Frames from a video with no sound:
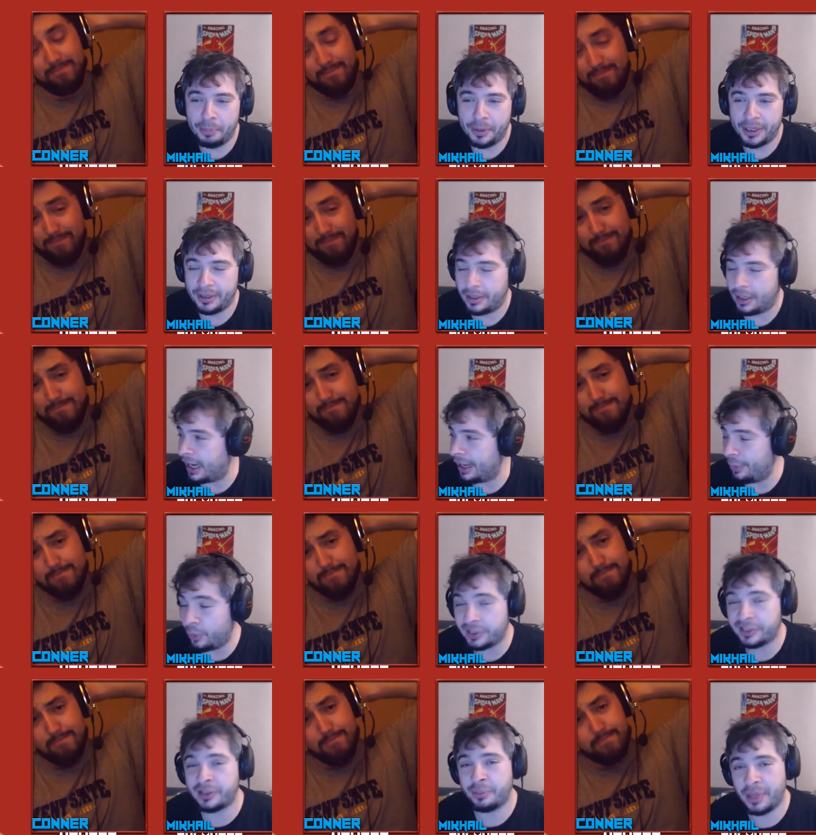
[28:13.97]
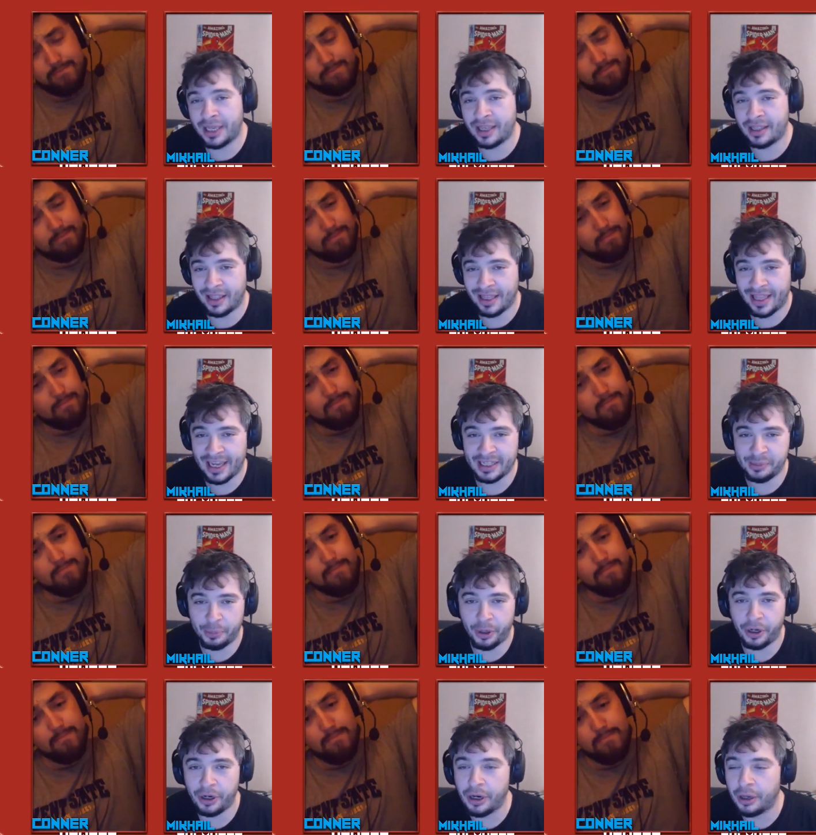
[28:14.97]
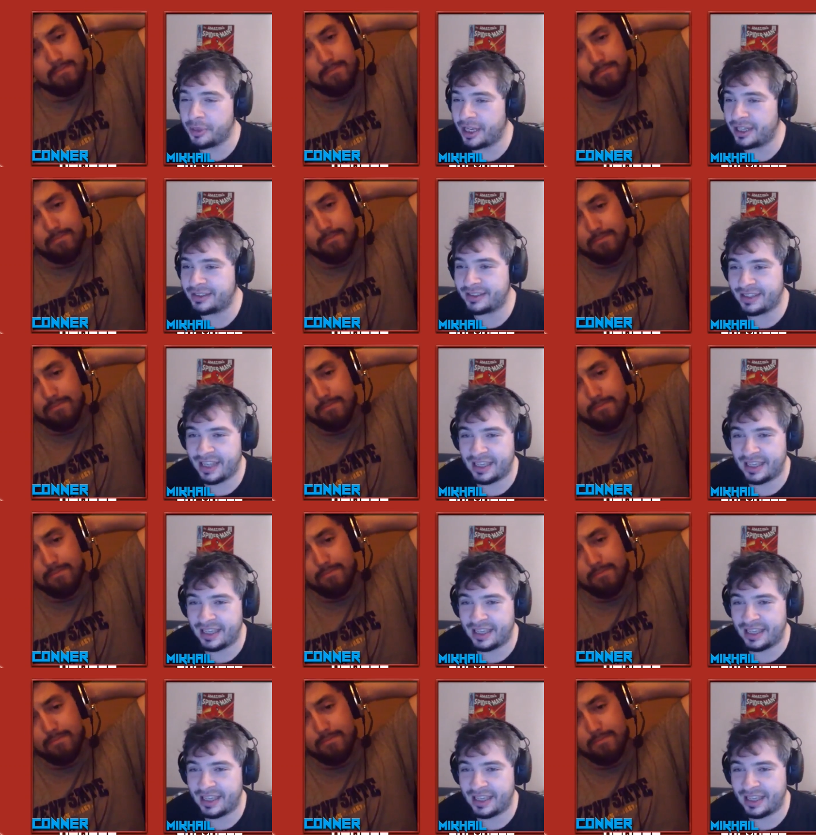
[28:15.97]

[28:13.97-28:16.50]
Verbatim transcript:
Speaker 1: but I wasn't making the last part up. That's